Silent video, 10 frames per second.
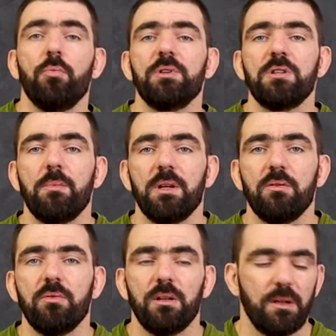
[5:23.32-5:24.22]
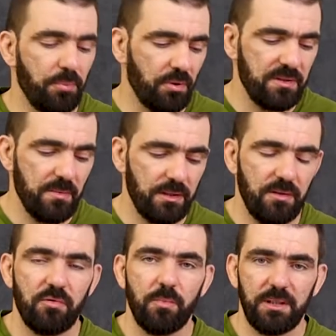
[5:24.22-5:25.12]
After I added
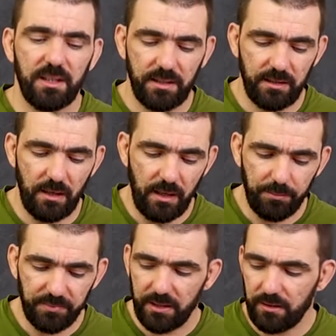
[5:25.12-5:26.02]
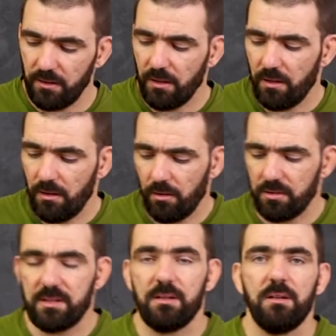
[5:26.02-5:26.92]
about half of the milk, I
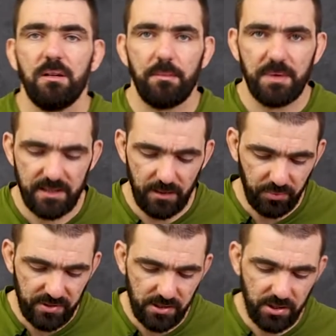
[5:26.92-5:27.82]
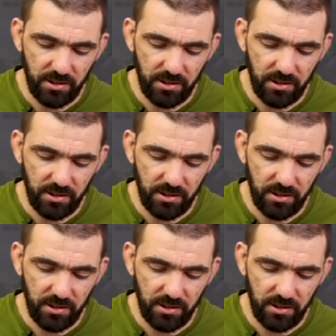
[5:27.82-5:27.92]
will mix the yolks